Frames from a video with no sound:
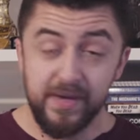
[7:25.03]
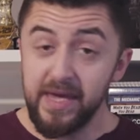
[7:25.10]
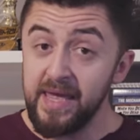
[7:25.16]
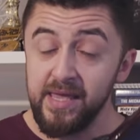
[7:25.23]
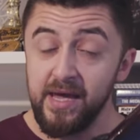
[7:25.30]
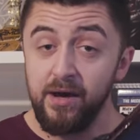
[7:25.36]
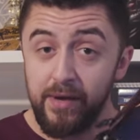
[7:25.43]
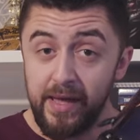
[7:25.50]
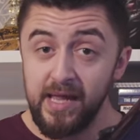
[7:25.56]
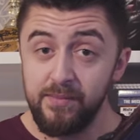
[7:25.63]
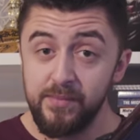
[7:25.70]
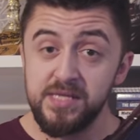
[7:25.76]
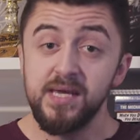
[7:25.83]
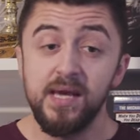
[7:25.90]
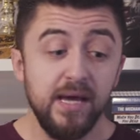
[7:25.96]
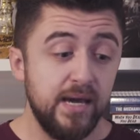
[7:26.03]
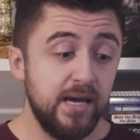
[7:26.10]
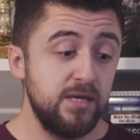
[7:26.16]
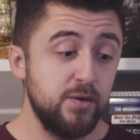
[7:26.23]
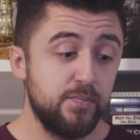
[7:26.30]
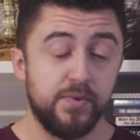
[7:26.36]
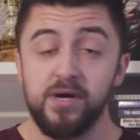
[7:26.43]
But anyhow, helmet,
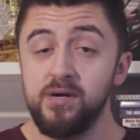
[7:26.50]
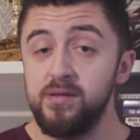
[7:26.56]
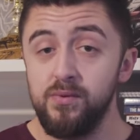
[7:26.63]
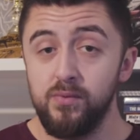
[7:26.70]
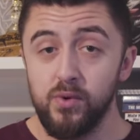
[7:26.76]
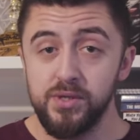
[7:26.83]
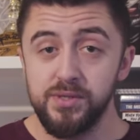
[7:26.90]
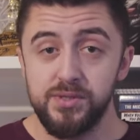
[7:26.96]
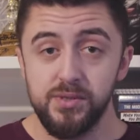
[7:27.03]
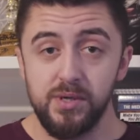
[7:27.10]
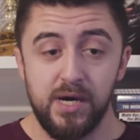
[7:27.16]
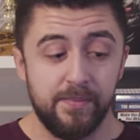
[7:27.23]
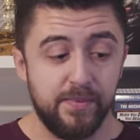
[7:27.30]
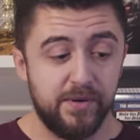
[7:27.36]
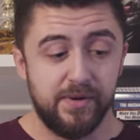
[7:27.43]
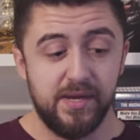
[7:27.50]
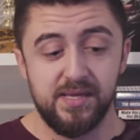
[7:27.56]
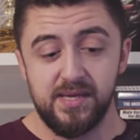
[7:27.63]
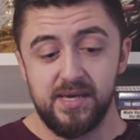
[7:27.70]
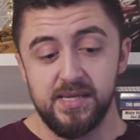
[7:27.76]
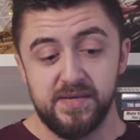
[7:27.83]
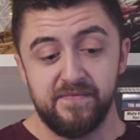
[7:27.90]
and you probably want to
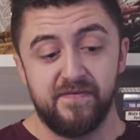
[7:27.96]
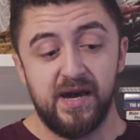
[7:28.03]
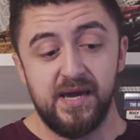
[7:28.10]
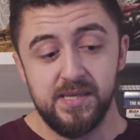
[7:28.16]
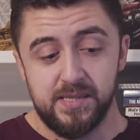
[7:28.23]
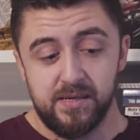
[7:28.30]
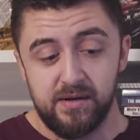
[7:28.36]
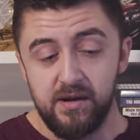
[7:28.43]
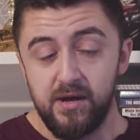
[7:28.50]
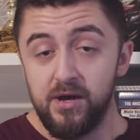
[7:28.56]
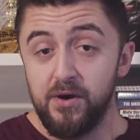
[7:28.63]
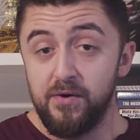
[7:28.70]
upgrade its visor.